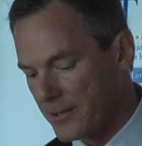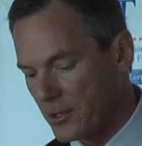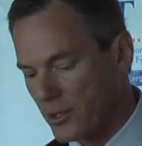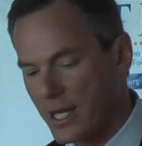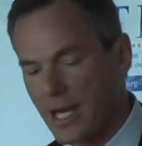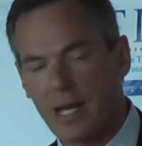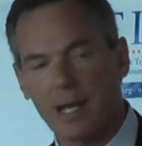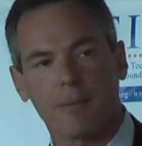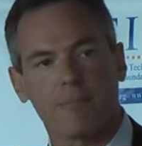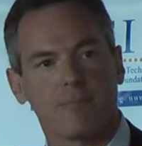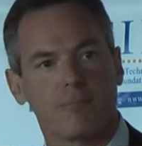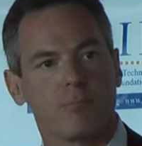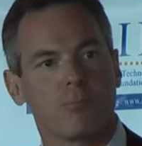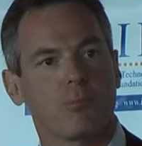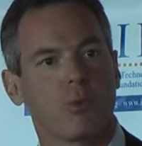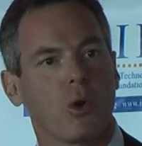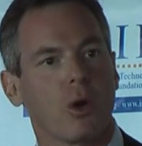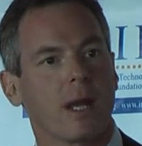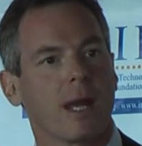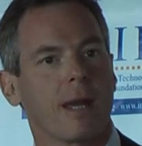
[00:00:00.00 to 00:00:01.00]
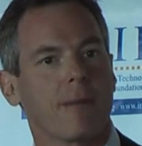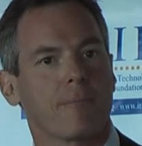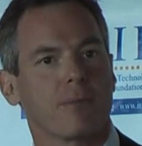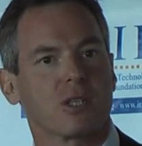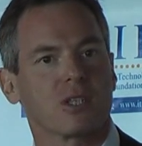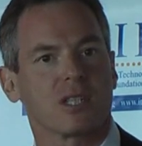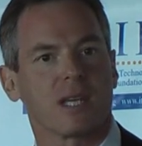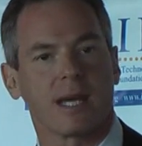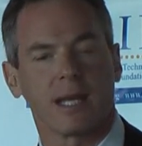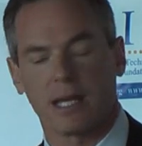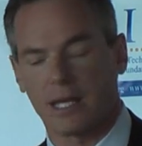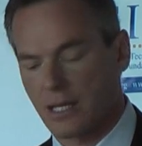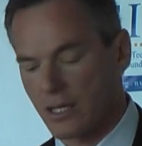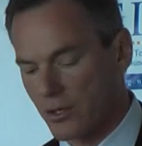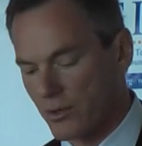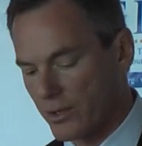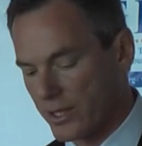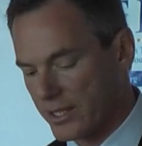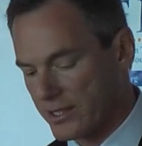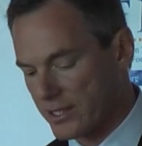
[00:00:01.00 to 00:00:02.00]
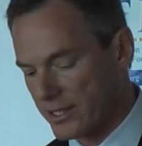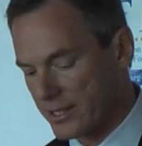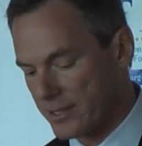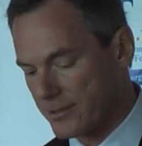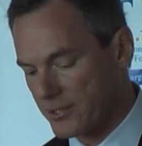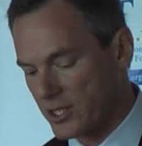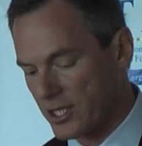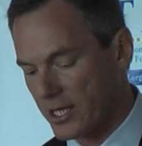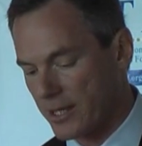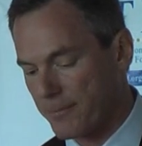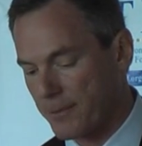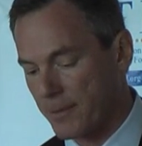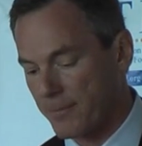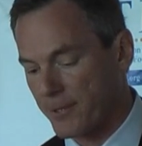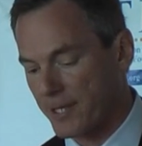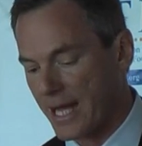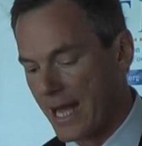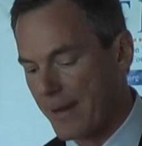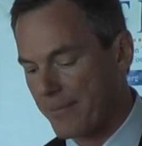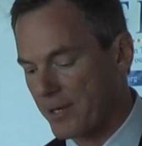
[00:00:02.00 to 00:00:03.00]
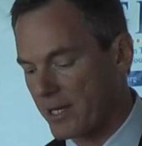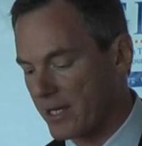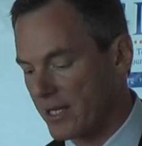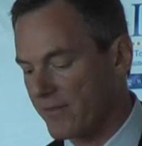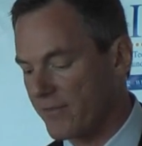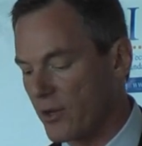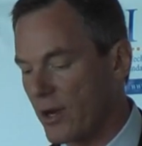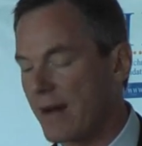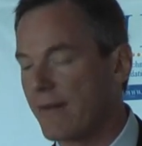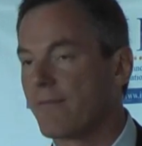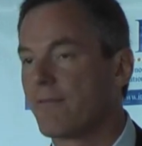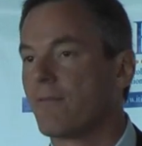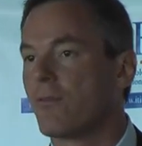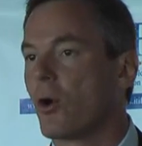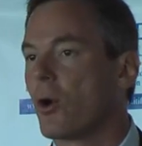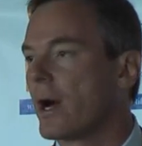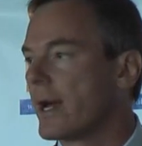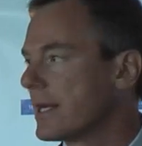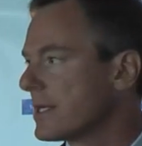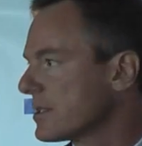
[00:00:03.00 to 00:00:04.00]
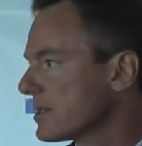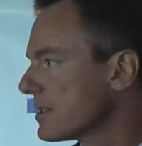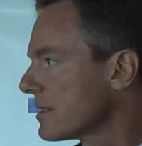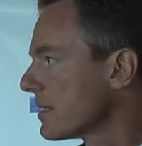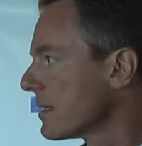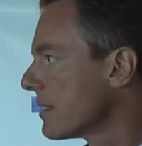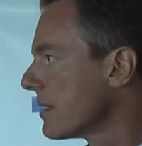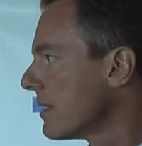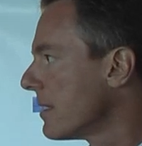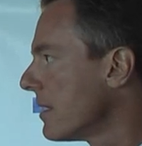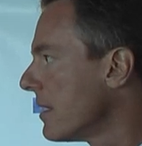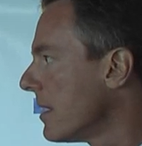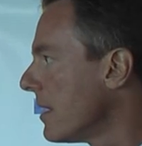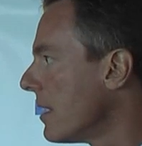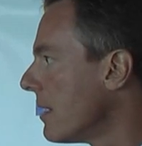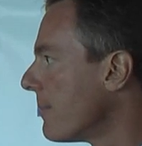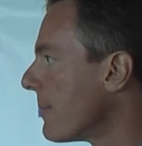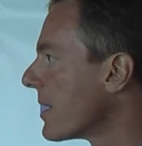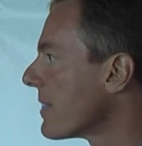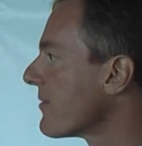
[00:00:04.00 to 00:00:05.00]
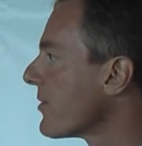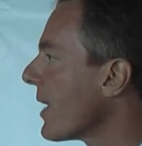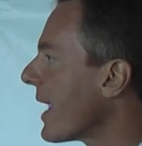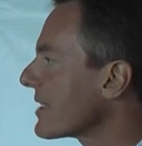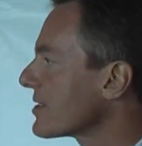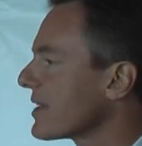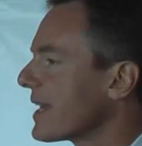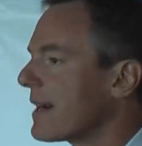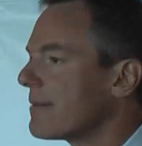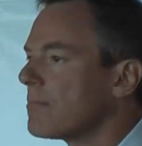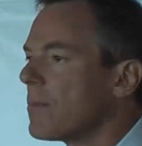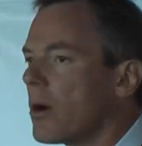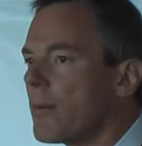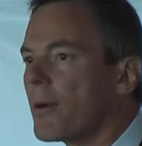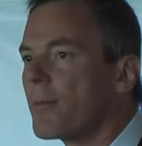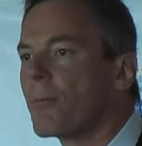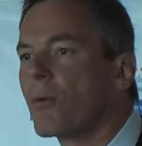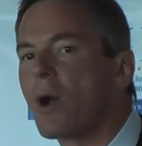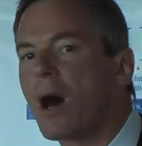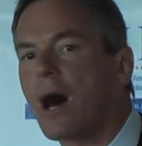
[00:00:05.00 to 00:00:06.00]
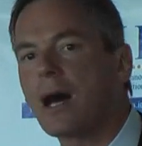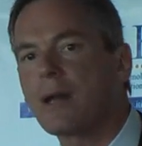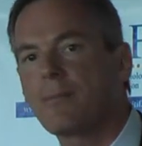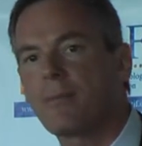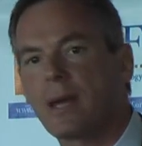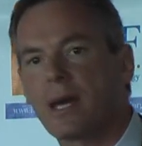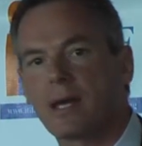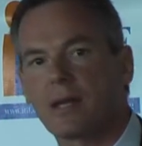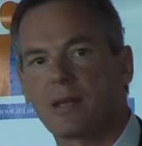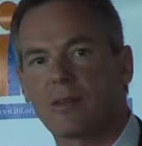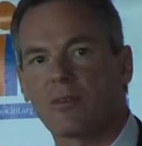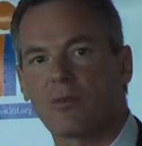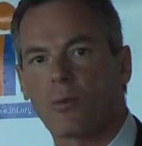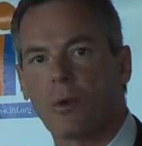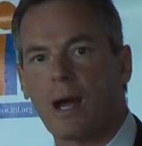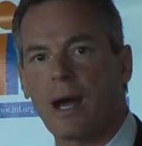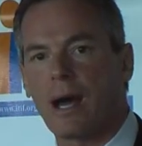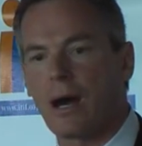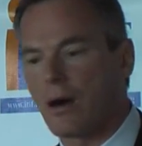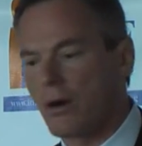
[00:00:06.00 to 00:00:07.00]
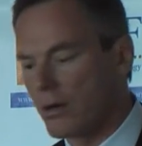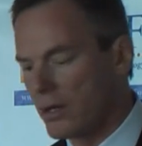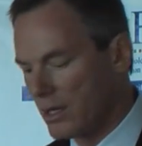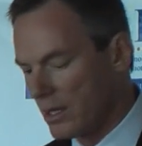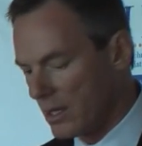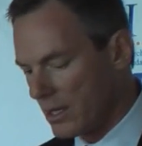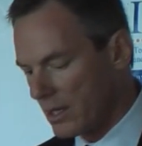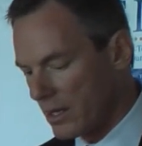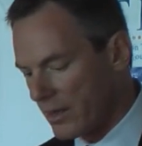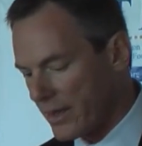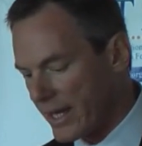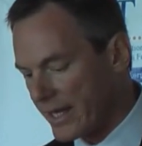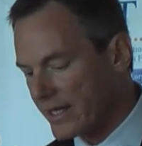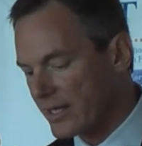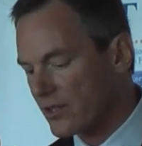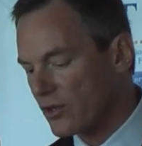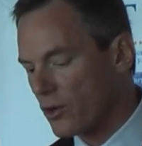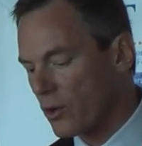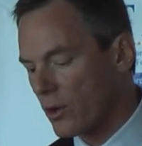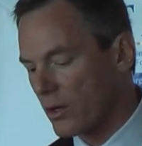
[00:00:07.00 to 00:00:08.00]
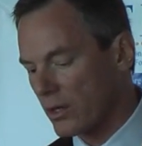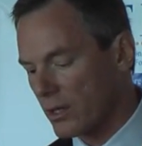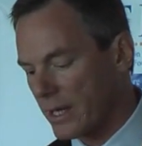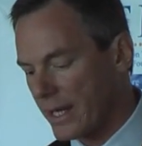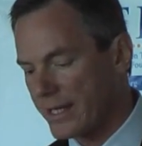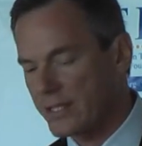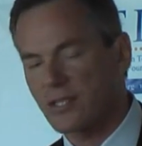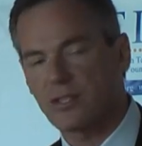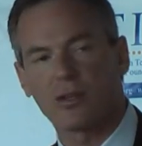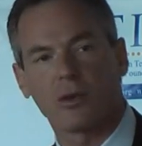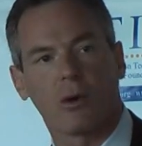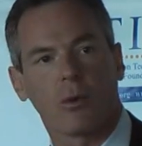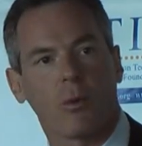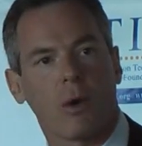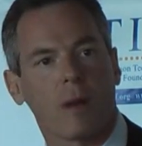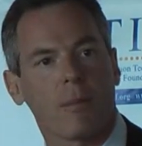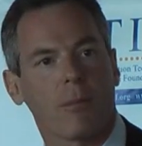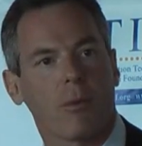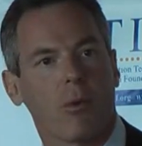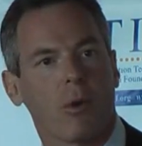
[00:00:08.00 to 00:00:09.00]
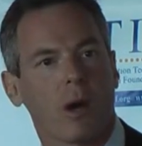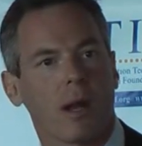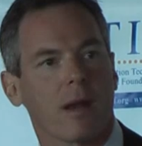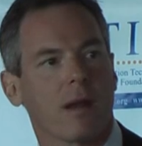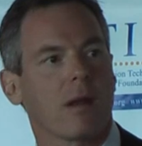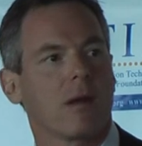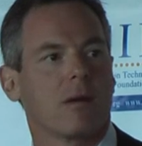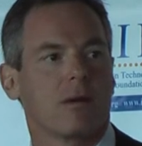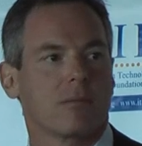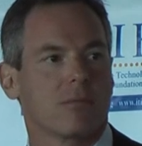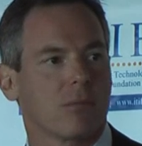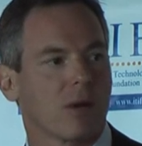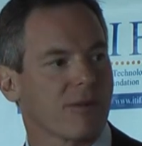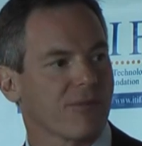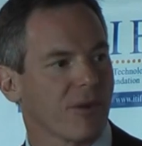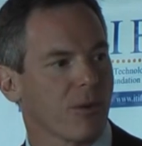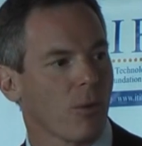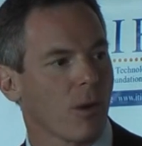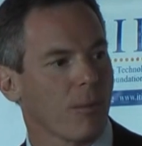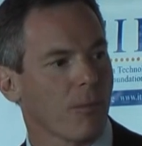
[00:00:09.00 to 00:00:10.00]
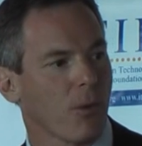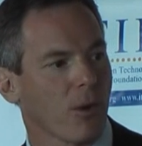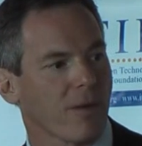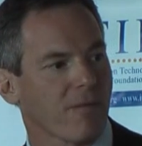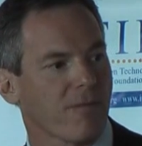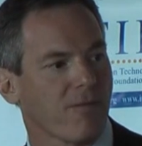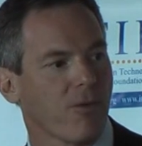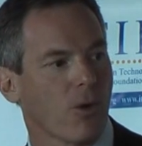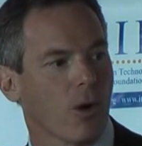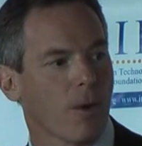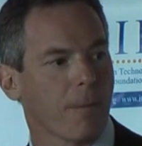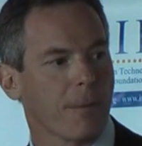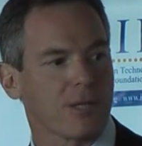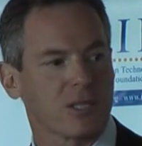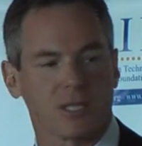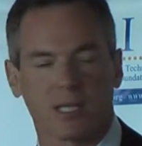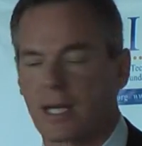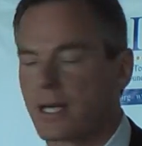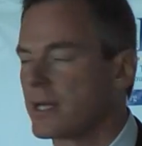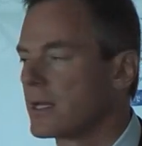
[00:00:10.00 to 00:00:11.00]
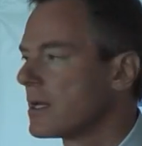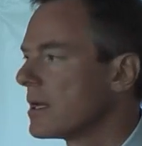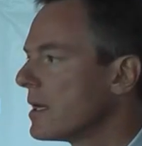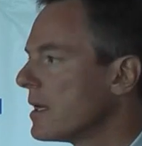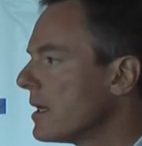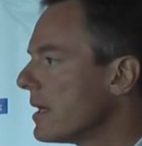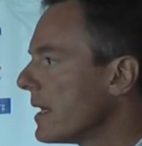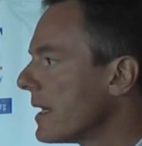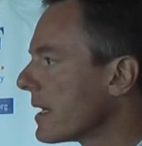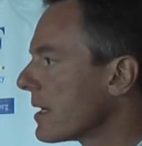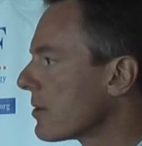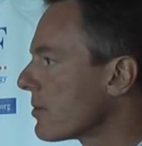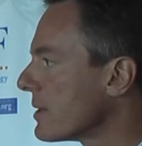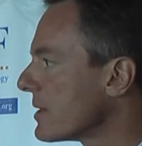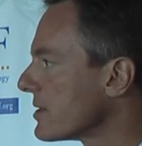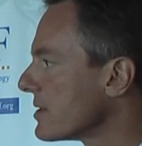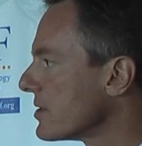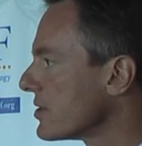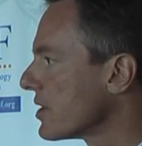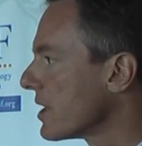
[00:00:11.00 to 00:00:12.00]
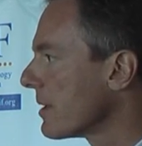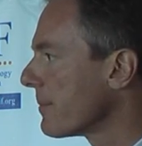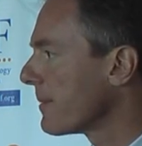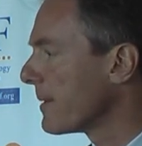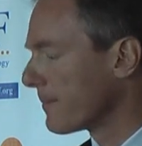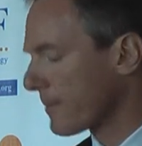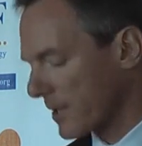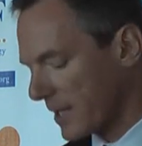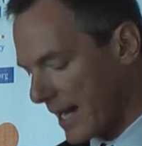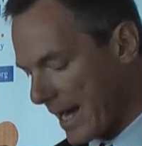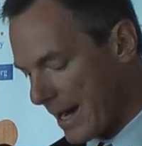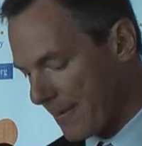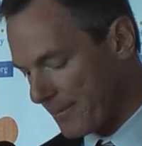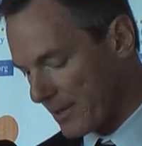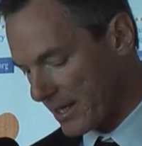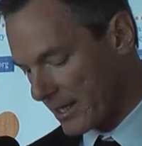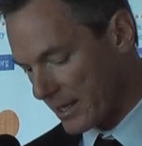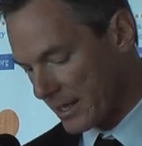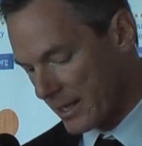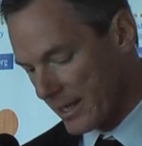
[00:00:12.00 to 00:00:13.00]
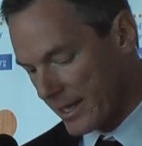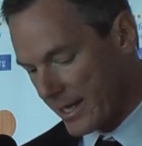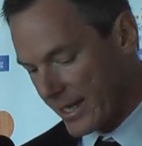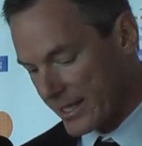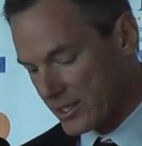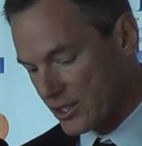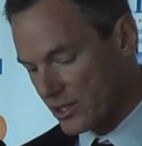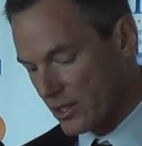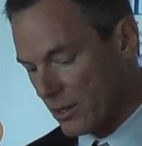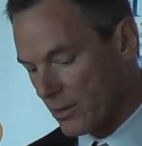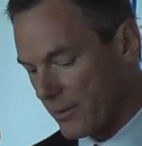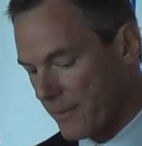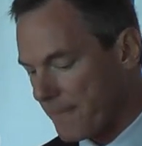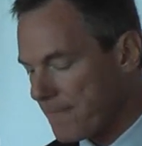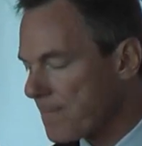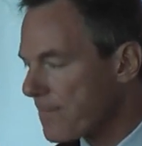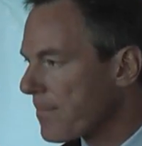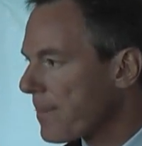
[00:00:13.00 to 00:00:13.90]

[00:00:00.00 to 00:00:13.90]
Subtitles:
you get a 0.8% increase in GDP per capita if you have voice, But if you actually have mobile broadband as well, then it correlates to a roughly 1.4% increase in GDP per capita. And so